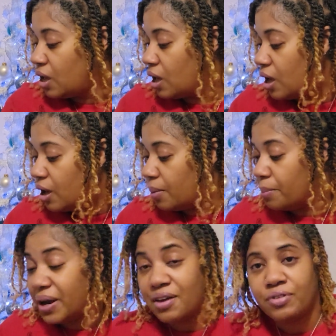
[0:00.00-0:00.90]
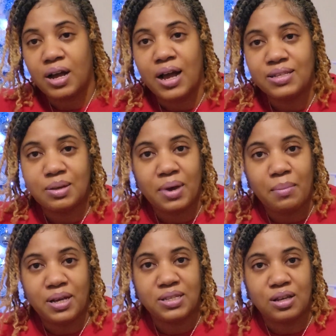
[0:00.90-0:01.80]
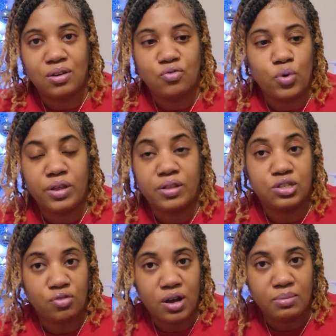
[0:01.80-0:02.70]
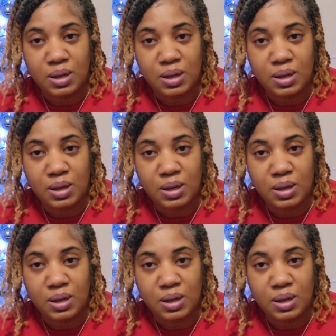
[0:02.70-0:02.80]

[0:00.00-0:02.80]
Um, but I forgot to buy myself one of the scrubs.